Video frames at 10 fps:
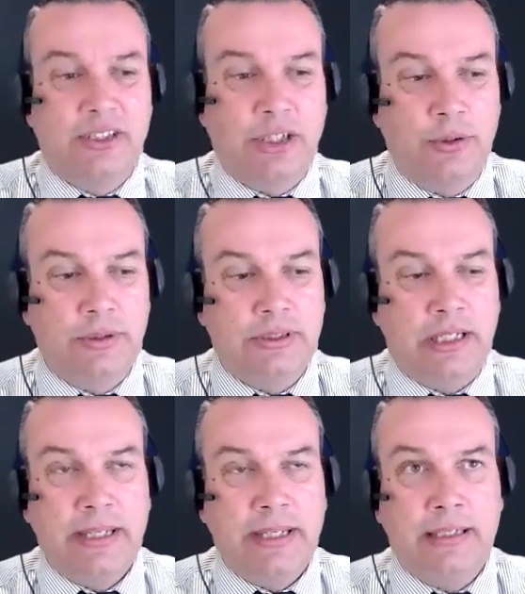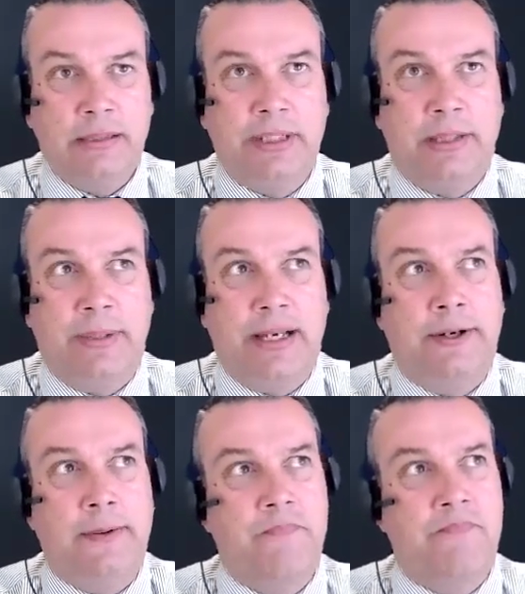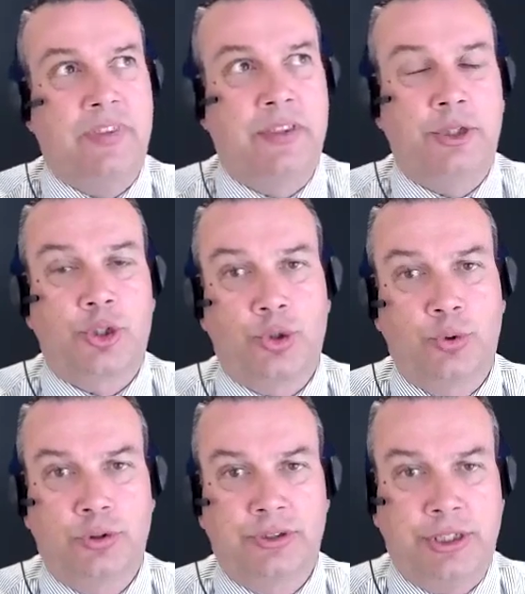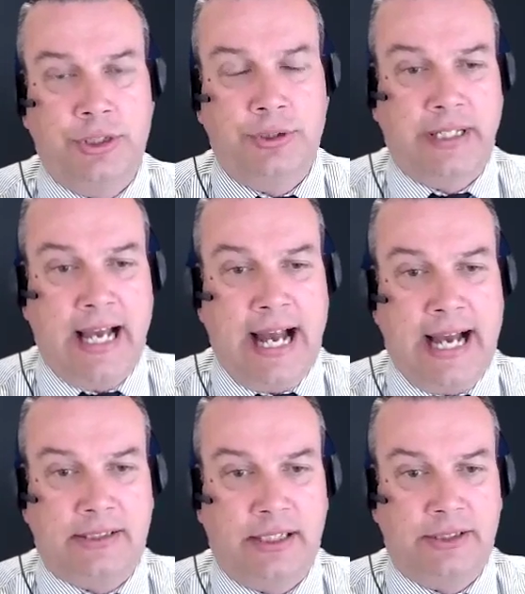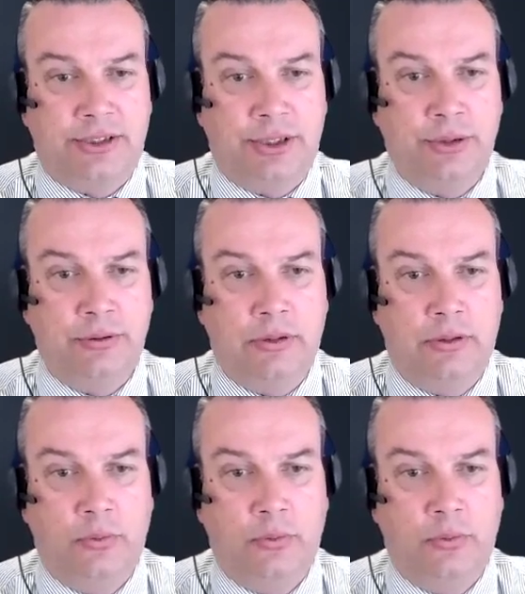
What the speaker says: So tell me a little bit about the tools that you get access to